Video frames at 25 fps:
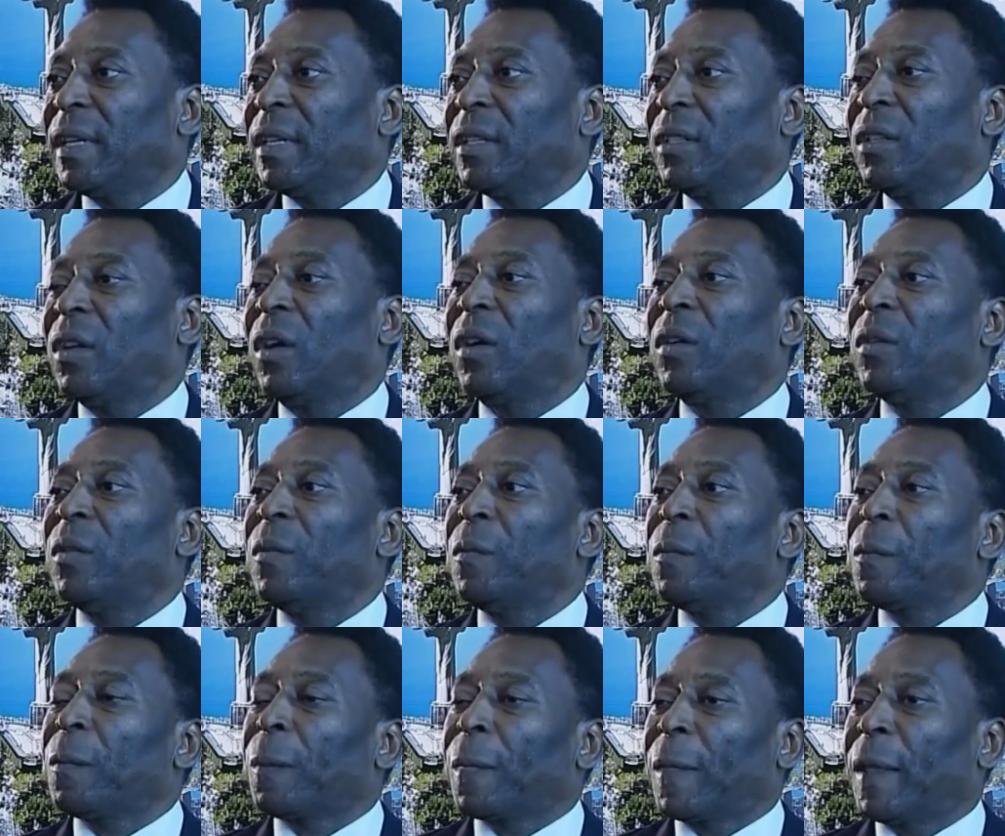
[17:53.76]
You know?
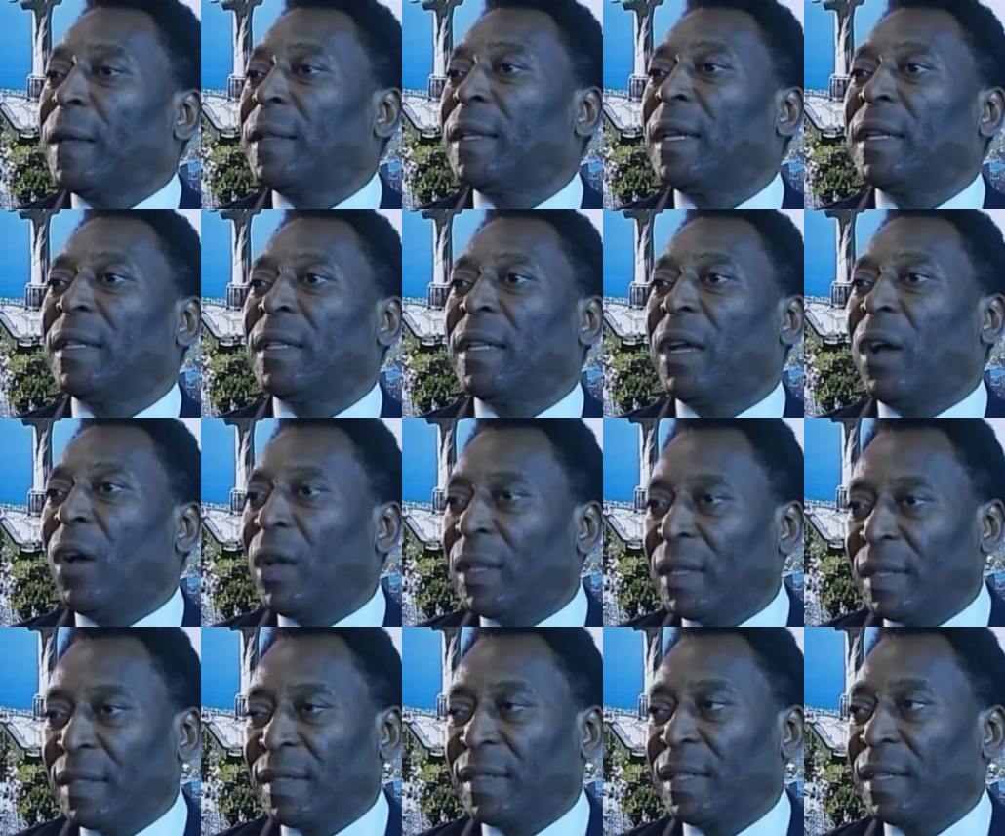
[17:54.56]
And then the
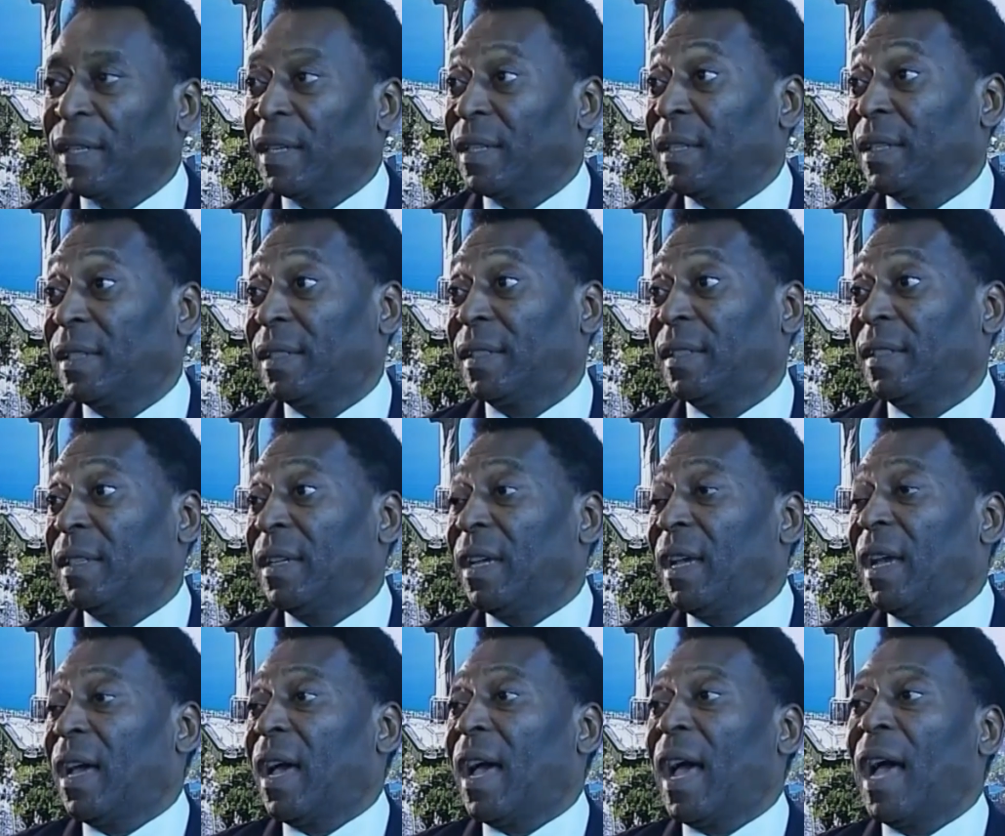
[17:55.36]
other thing is,
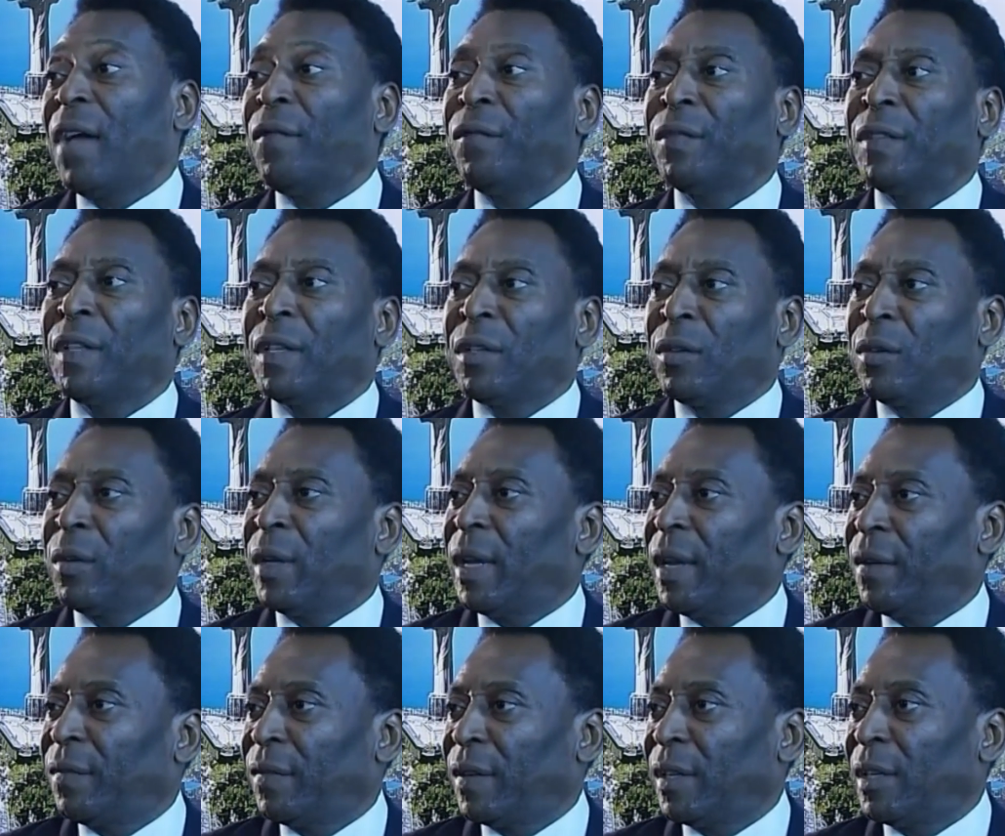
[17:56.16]
after you
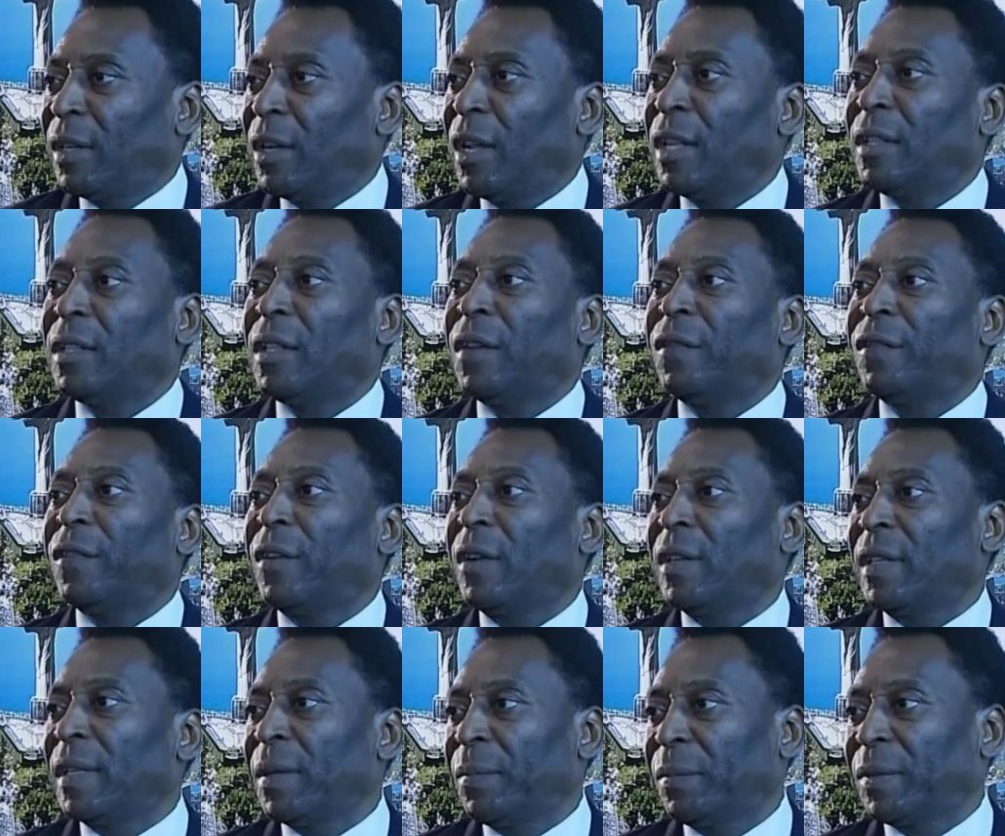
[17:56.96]
have a lot of
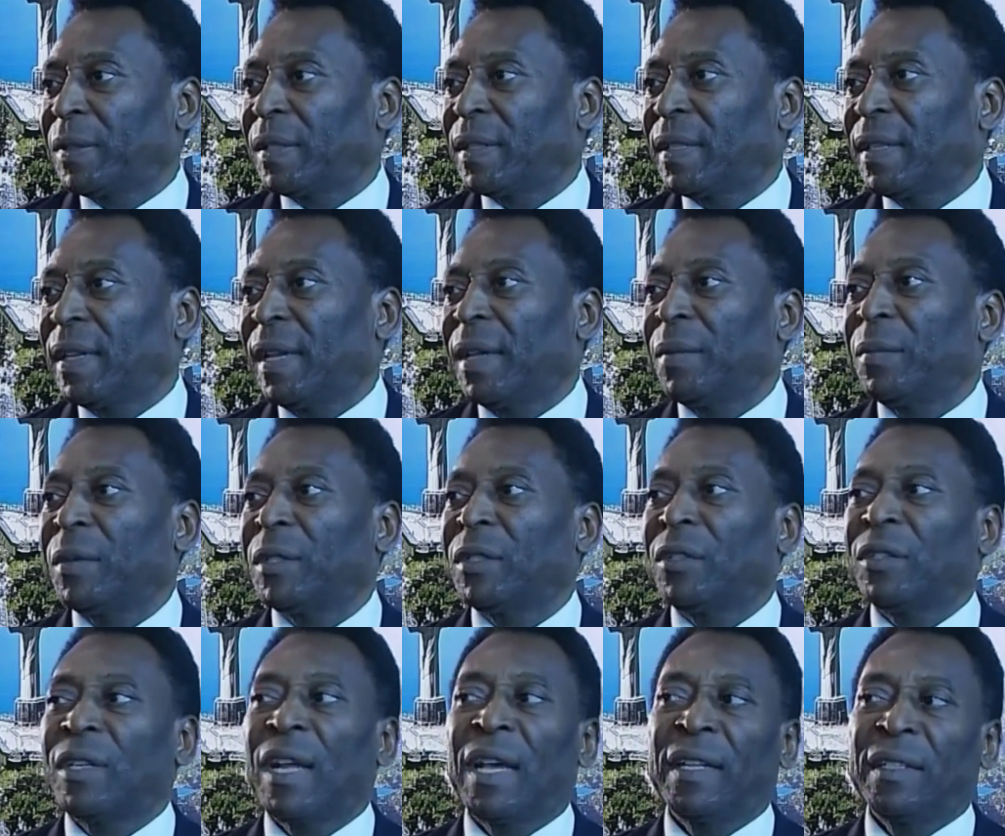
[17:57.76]
Olympic Games in
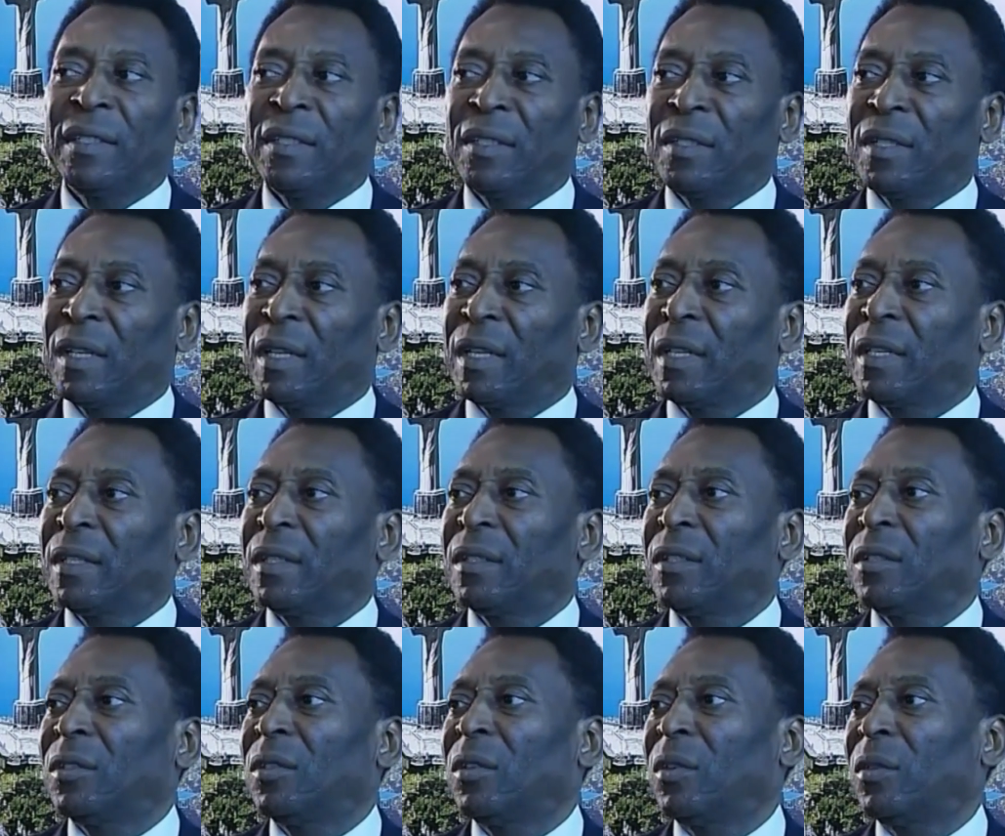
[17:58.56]
the United
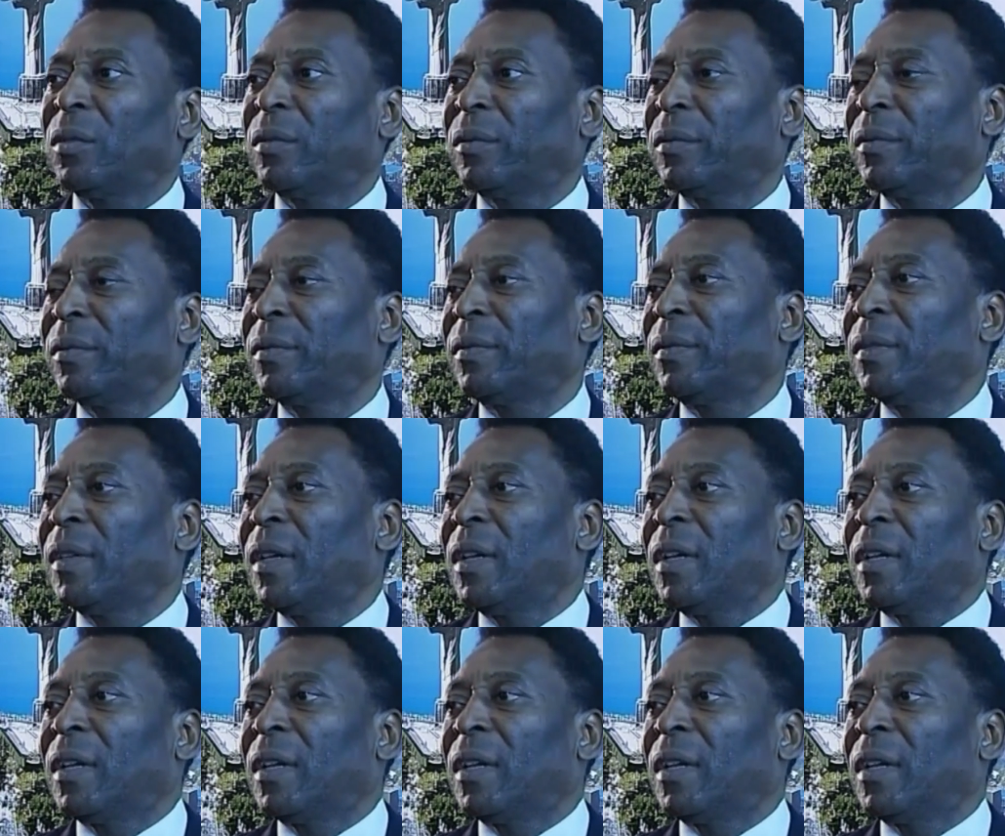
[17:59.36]
States and know,